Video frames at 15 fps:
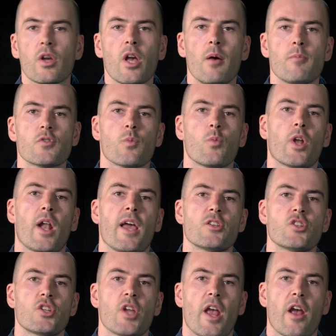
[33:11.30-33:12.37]
Comes from what I
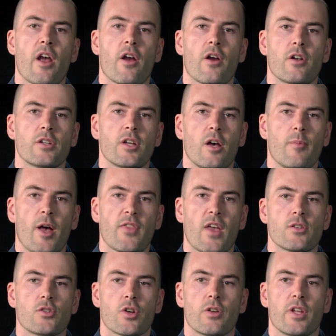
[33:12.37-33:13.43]
shared about
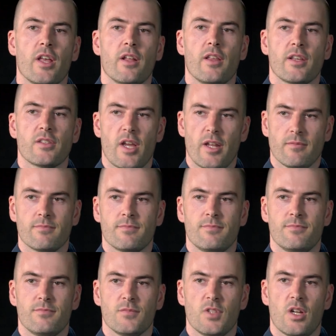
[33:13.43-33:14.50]
that journey at LinkedIn.
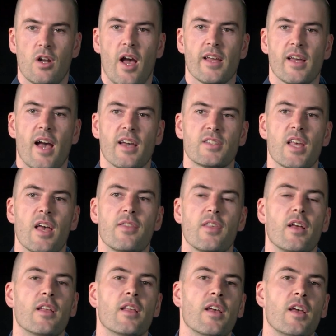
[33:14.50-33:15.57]
I said
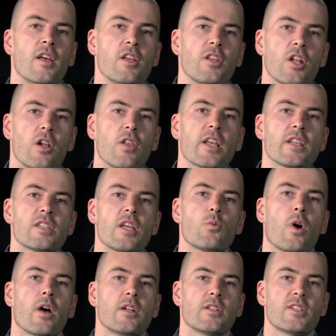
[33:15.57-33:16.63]
that LinkedIn
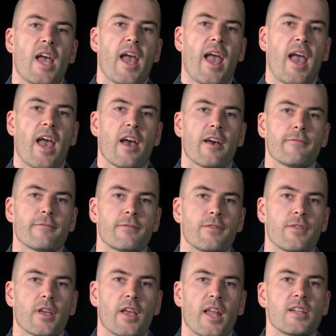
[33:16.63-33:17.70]
wanted to have
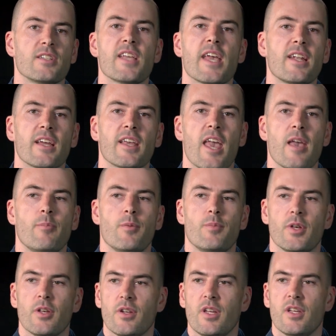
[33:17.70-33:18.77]
the kind of data
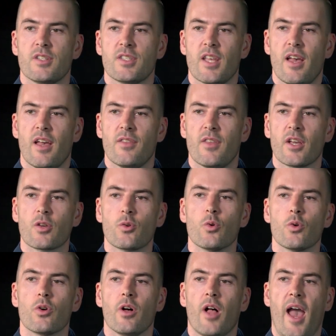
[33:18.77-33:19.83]
capabilities that
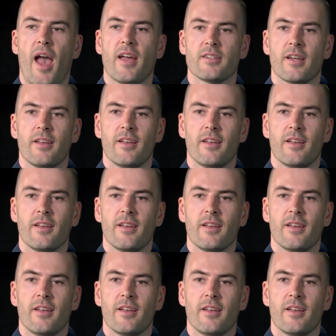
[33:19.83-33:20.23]
Google had.